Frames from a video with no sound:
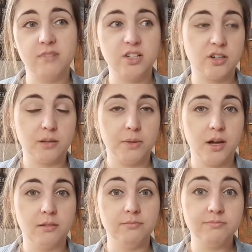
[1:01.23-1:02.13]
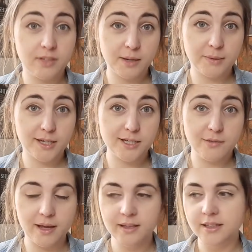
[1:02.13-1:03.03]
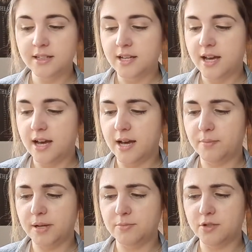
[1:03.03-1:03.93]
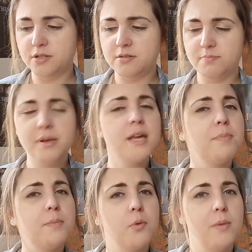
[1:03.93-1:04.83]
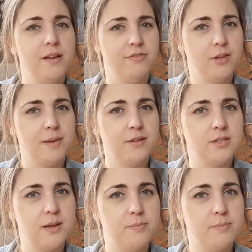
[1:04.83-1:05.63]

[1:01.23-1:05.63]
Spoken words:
a chocolate bar, then I'm going to do it. But I'm just being a bit more mindful about it.